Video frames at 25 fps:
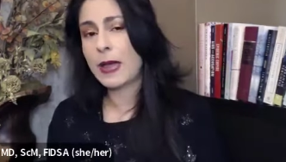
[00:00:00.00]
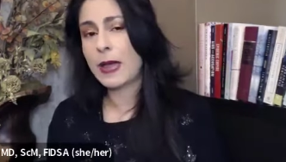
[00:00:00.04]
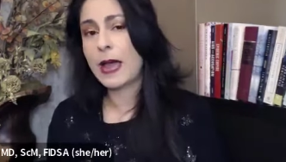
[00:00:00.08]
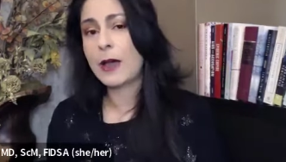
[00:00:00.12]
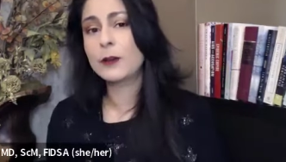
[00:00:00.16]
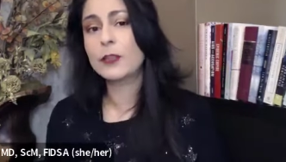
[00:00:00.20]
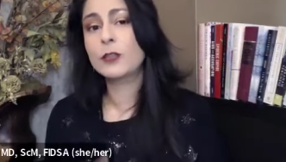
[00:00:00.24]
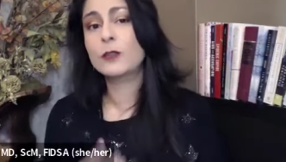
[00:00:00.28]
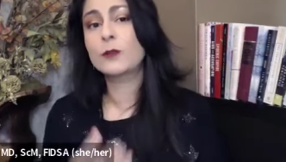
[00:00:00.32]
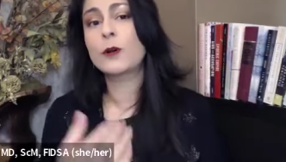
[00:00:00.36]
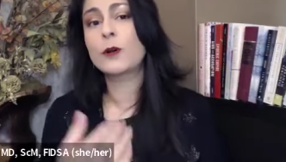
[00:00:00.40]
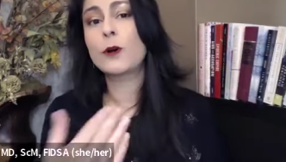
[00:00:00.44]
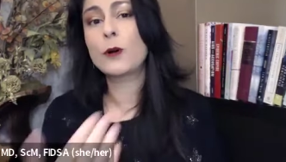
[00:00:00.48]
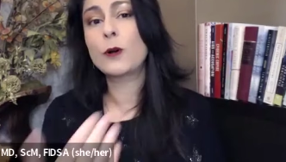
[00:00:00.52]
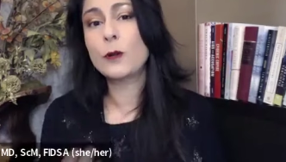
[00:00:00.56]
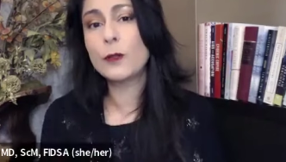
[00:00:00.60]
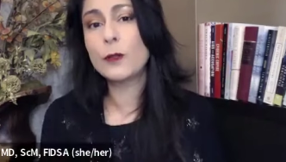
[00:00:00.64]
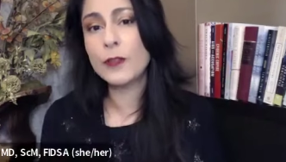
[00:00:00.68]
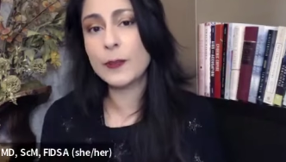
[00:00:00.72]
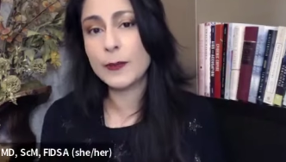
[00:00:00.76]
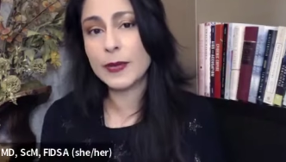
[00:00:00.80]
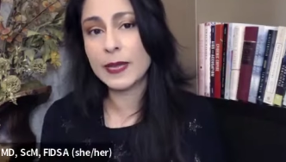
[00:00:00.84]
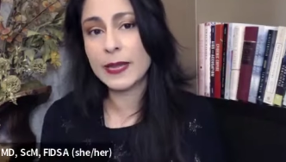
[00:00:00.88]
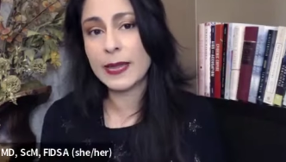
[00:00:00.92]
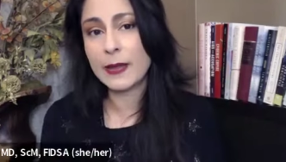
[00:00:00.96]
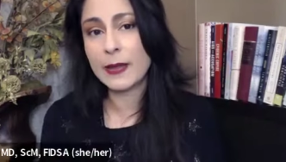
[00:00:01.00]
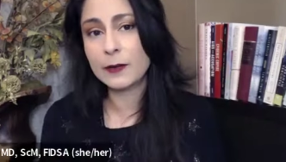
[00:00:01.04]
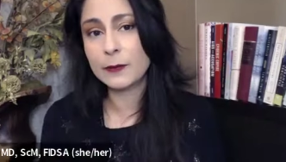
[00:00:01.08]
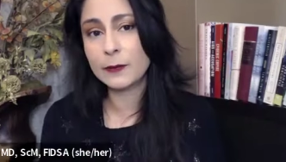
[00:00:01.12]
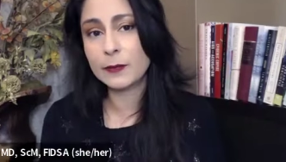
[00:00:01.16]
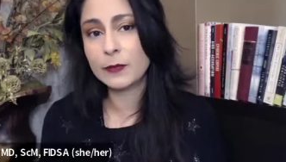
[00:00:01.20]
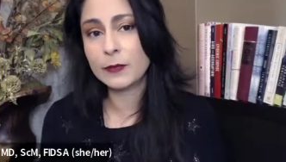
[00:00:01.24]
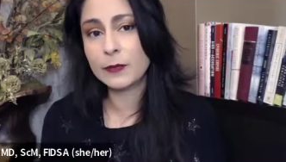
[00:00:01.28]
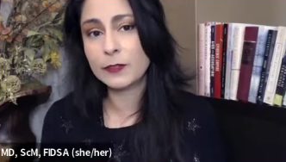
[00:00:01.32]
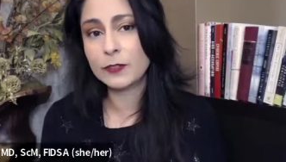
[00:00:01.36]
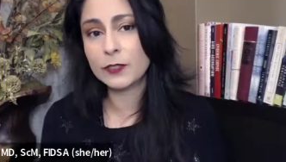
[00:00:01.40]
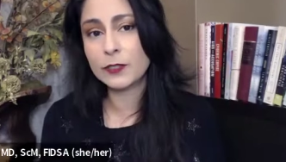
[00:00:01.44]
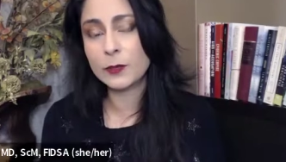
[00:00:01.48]
how do you hold them
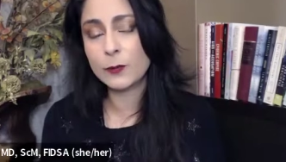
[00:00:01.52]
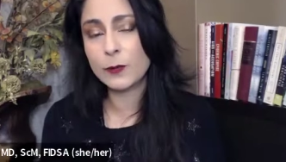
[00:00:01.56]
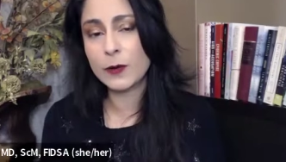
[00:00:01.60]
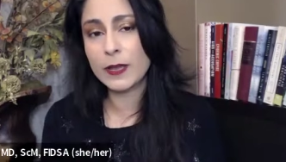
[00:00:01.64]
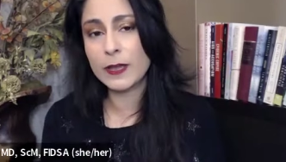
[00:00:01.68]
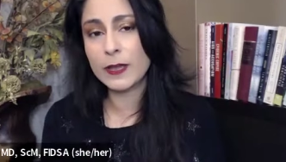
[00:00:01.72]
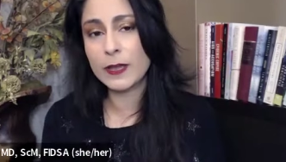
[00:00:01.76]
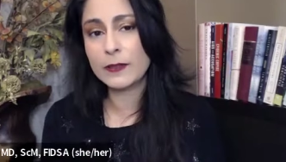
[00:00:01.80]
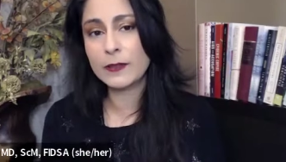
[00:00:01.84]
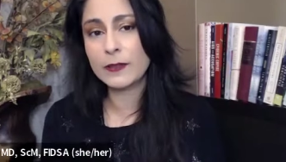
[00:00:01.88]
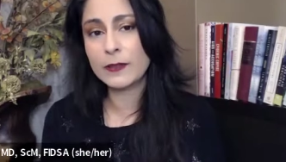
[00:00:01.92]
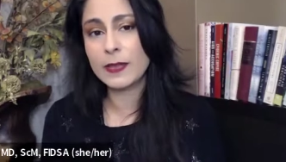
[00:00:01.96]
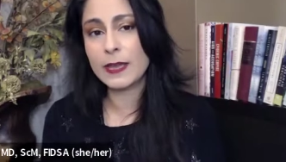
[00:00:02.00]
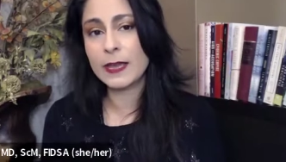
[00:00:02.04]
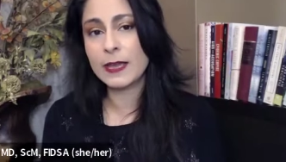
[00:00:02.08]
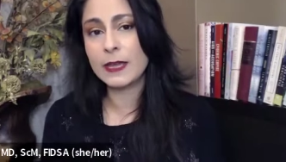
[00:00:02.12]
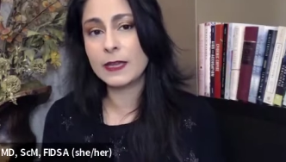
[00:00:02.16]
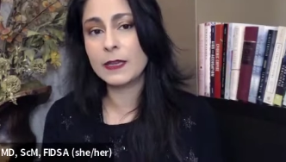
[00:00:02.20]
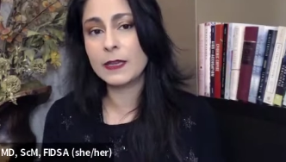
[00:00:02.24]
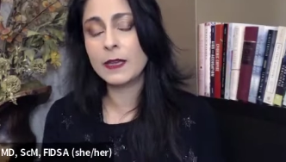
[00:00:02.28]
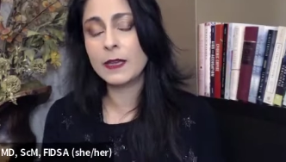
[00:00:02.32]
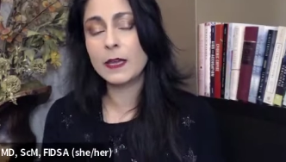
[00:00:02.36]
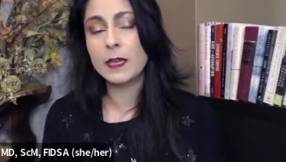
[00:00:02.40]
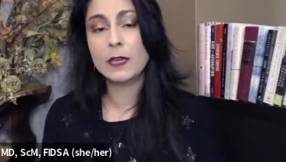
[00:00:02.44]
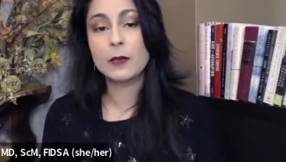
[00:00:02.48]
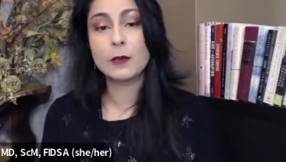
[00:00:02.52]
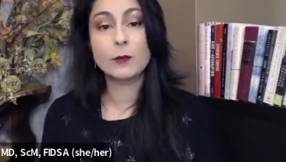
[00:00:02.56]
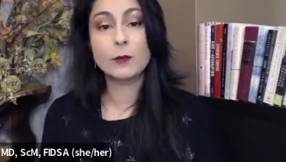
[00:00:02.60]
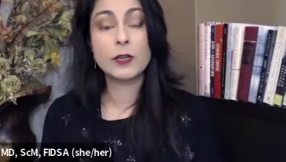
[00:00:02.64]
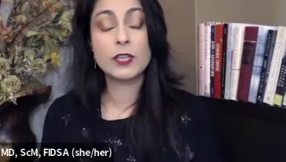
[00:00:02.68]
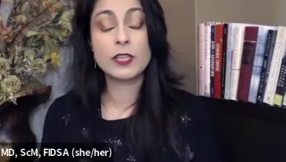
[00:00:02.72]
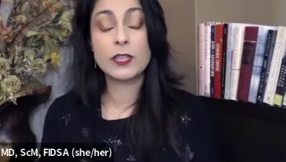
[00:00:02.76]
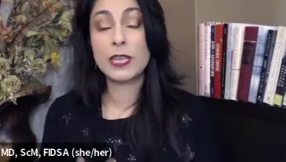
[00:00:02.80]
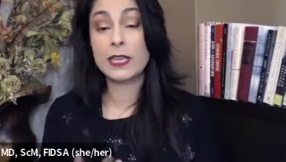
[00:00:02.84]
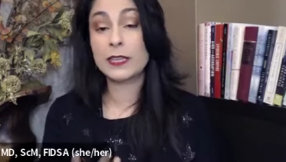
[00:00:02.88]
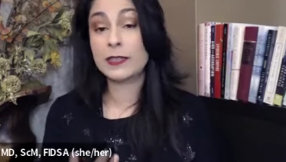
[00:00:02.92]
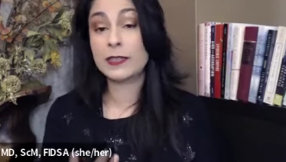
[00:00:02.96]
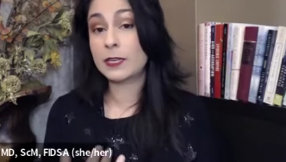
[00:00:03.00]
accountable to what they we
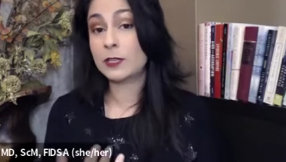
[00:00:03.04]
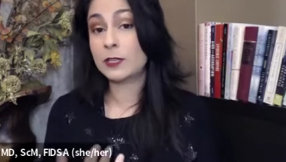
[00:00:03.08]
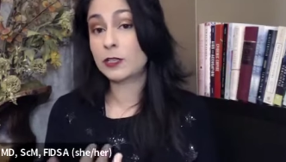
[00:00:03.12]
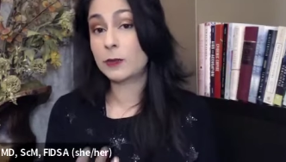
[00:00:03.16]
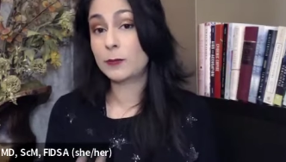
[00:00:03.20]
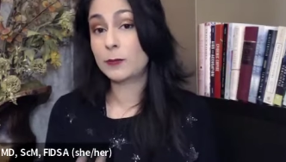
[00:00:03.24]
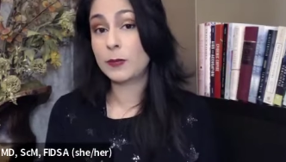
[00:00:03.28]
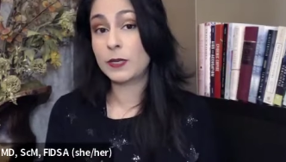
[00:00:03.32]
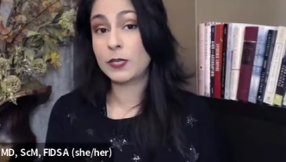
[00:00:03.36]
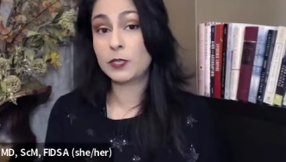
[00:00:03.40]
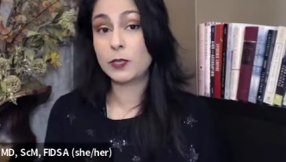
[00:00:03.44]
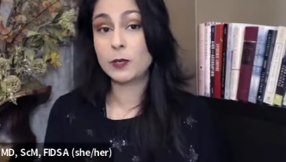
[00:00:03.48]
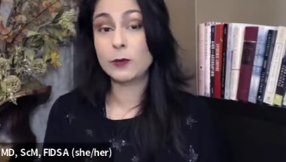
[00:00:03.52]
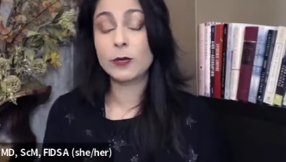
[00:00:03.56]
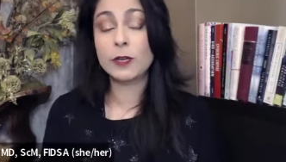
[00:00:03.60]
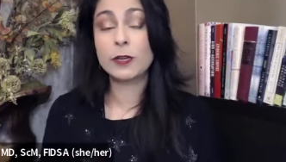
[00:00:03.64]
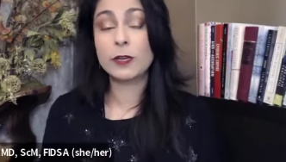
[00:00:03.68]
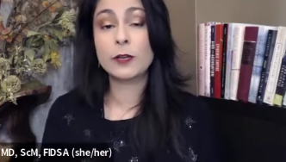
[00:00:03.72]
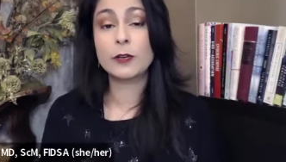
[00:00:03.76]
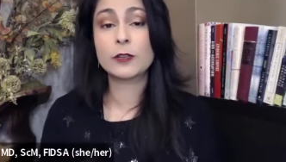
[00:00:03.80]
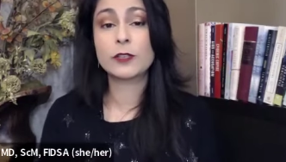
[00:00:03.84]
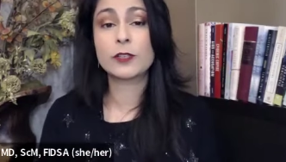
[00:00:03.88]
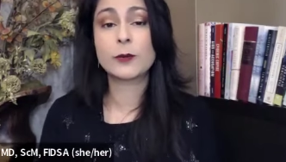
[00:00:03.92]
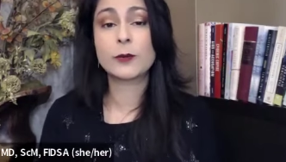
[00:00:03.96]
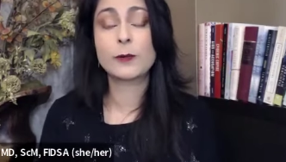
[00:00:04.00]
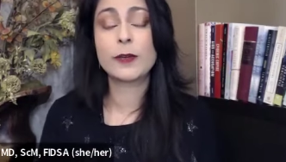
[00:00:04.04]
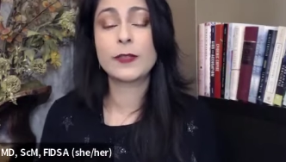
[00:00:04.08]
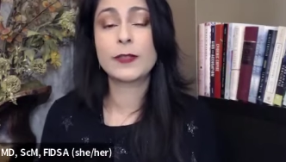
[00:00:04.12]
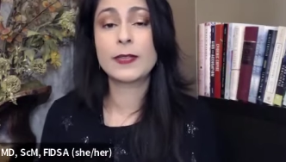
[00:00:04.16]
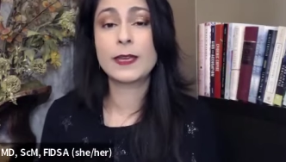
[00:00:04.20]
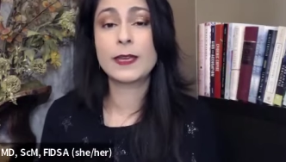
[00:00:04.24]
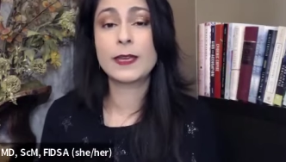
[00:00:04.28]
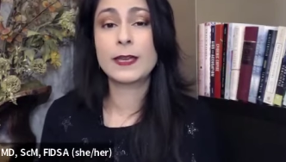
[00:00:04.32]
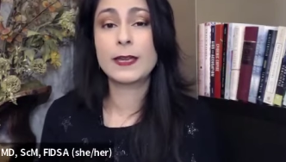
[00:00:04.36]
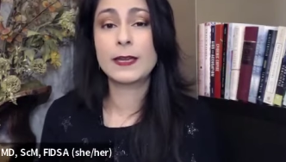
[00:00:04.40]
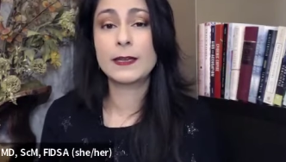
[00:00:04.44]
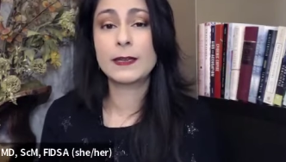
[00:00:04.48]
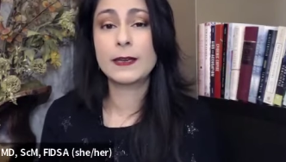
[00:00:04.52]
think they should be doing or to what
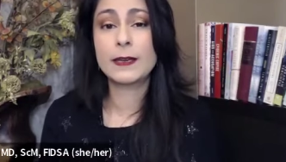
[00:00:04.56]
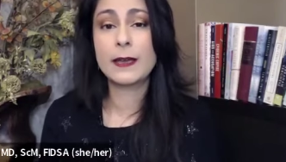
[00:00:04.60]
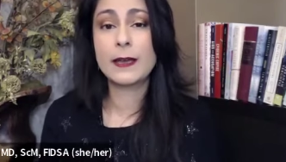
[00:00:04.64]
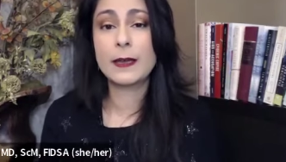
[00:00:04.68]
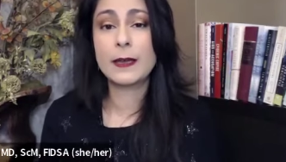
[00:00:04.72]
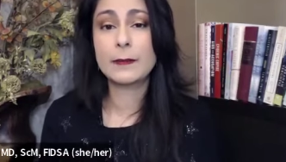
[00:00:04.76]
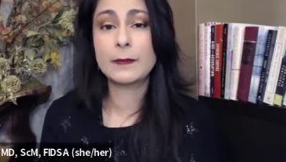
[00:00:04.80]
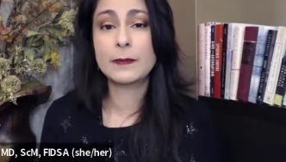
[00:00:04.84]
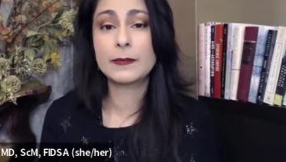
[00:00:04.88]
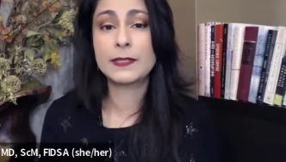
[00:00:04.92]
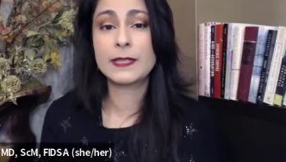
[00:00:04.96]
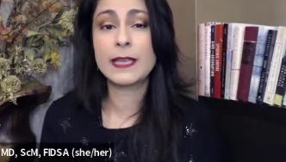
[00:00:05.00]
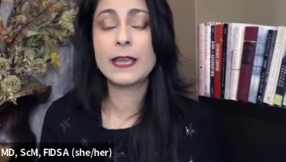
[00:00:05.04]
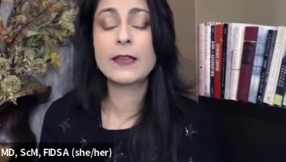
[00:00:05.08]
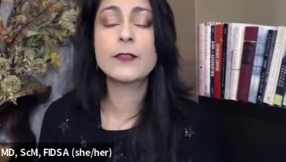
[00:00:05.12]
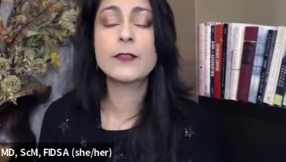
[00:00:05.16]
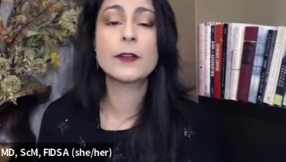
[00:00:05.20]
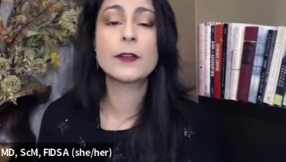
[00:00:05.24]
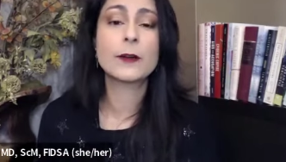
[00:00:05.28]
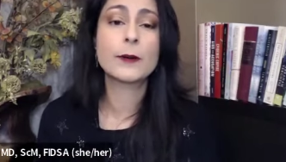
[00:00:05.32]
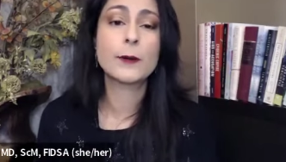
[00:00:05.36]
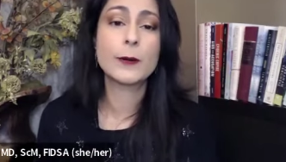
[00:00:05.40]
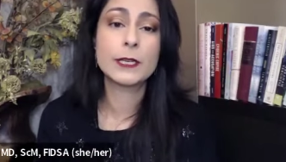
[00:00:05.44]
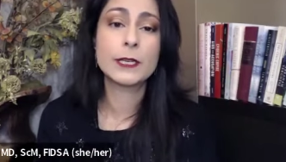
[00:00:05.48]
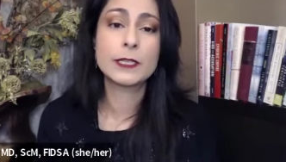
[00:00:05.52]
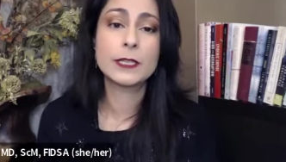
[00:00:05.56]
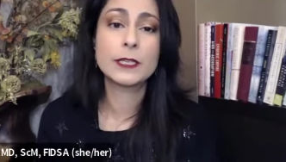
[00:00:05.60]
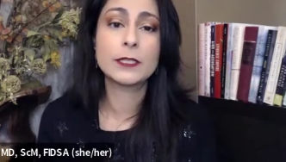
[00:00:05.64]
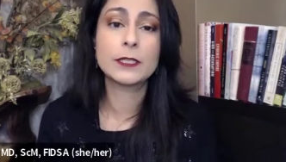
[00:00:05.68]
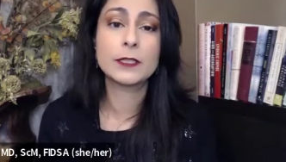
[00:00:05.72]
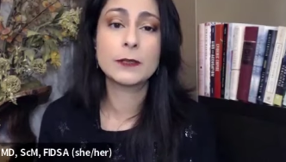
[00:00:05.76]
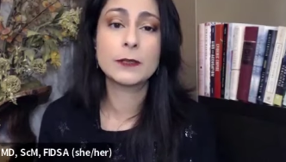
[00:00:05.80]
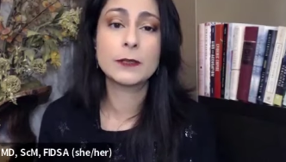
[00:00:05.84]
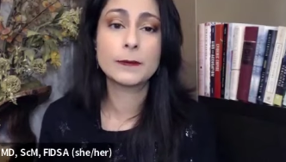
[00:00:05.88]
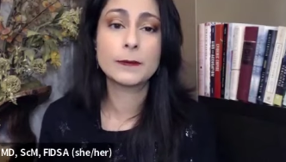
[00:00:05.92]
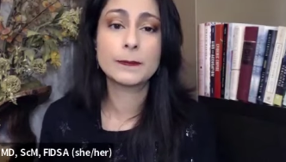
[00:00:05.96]
they um, say they're going to do